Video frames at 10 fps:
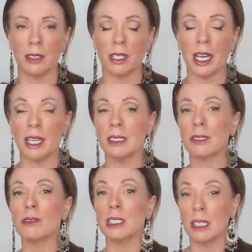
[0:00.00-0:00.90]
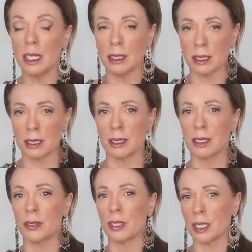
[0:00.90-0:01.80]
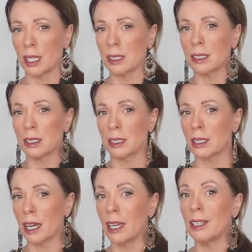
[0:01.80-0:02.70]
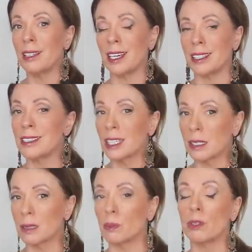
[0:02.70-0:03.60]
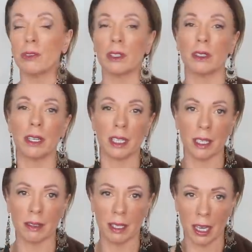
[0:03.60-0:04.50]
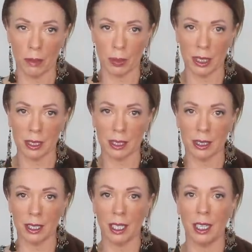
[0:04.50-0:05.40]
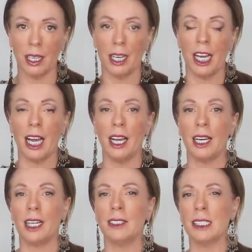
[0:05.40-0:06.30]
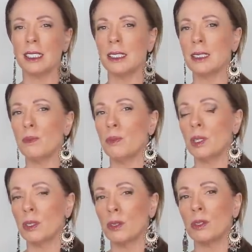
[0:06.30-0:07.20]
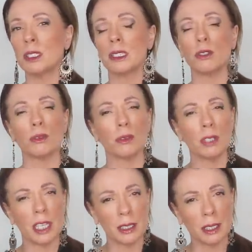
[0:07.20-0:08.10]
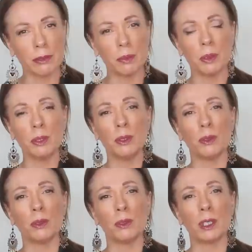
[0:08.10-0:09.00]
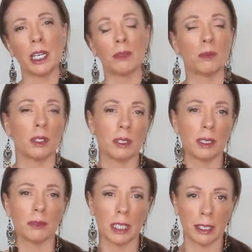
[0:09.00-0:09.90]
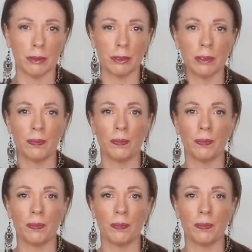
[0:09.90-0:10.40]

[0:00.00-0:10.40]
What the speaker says: The answer is yes, the narcissist can and does move on like nothing happened. And this isn't because you're unlovable or unworthy of love.